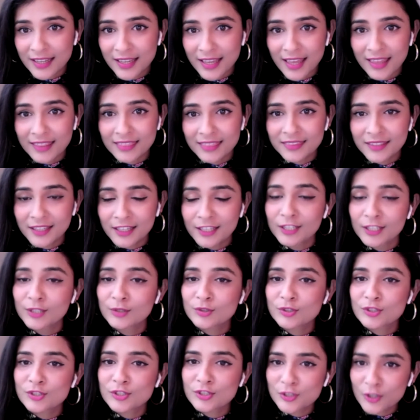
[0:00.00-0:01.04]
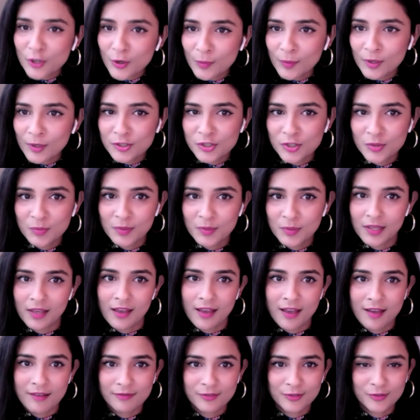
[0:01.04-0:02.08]
and thank you so much on
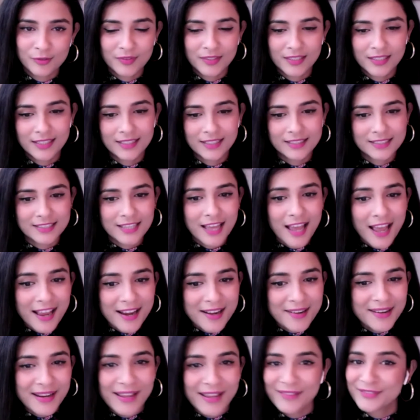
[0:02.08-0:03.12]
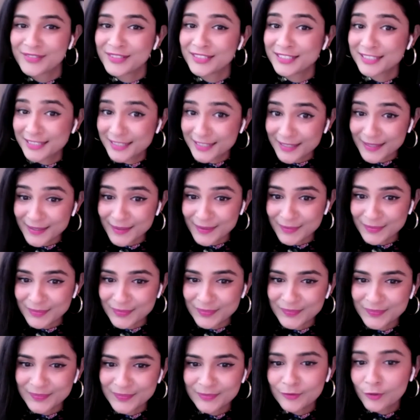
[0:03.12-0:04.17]
behalf of the entire FS team
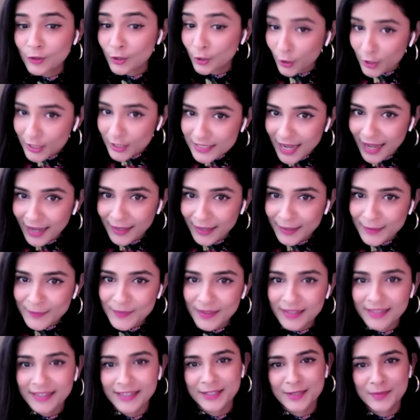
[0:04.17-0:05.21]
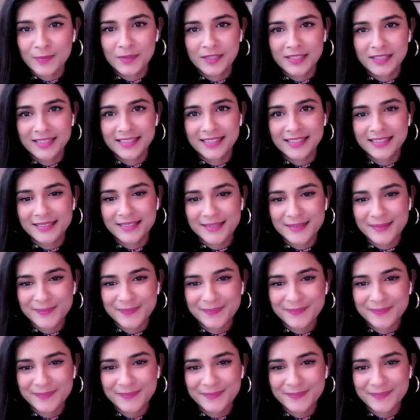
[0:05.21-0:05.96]
for your time and expertise.